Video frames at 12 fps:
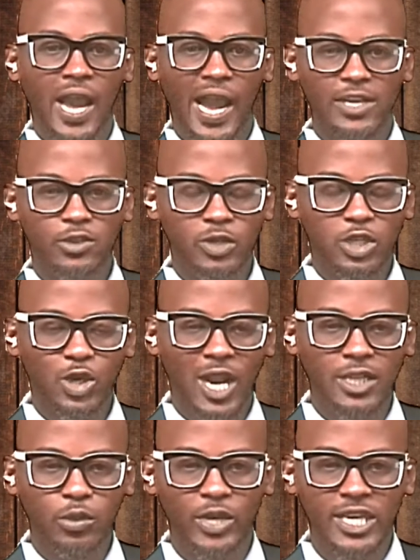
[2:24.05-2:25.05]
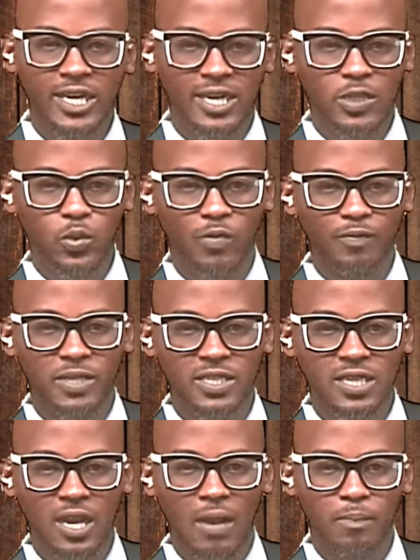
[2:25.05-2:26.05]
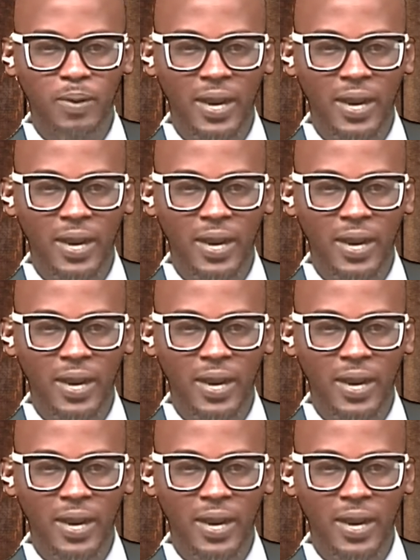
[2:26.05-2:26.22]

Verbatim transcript: As we try to reconnect with Mr.